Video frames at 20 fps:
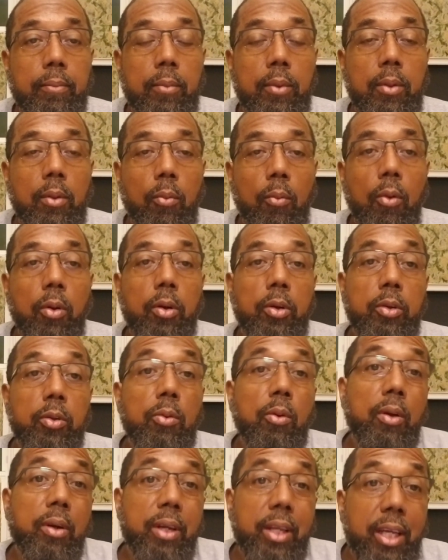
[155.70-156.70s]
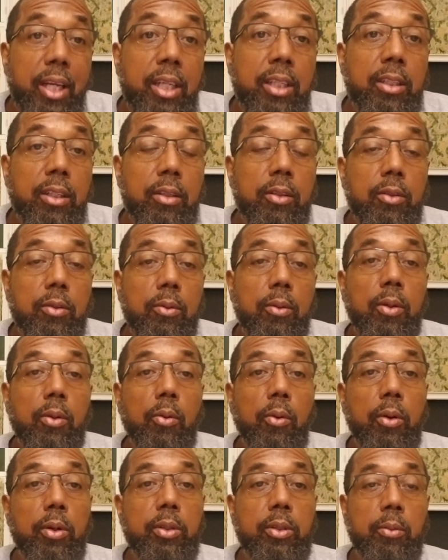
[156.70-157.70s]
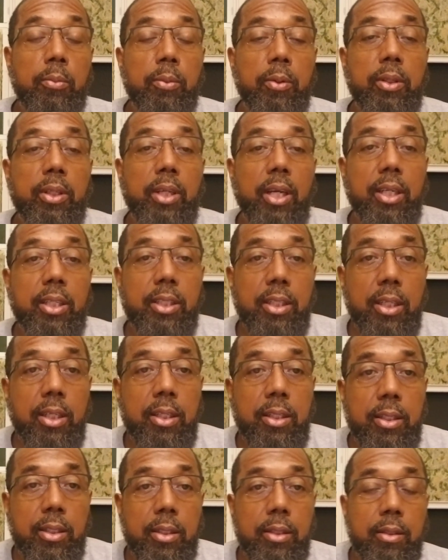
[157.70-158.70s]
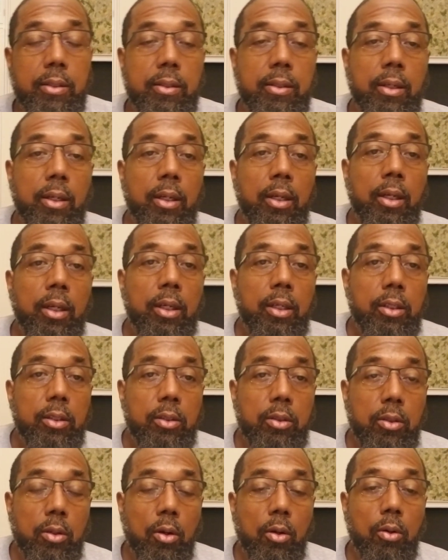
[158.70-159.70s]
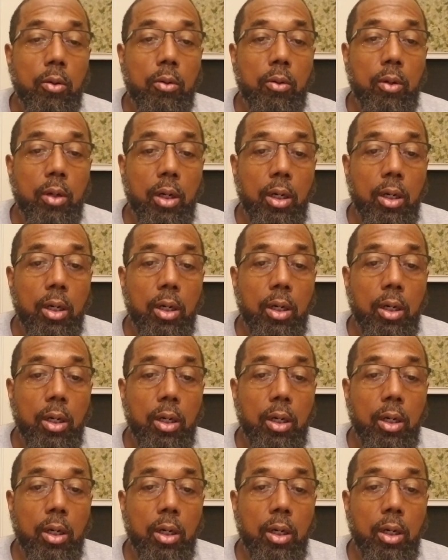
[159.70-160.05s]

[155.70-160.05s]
want to do or need to do in order to protect citizens. So